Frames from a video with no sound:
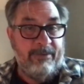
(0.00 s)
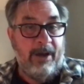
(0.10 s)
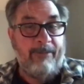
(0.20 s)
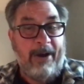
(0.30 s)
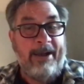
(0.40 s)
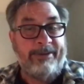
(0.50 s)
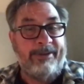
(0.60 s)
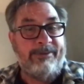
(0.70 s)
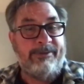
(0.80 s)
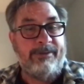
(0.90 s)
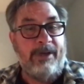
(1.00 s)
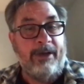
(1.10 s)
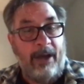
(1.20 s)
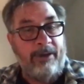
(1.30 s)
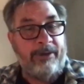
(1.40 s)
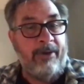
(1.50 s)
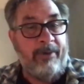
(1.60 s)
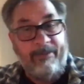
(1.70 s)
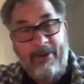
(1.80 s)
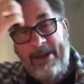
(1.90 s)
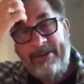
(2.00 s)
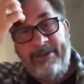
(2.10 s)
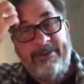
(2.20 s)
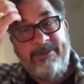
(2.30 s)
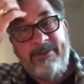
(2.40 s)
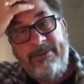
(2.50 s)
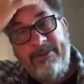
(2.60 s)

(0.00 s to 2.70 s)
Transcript: a practice, an ongoing practice.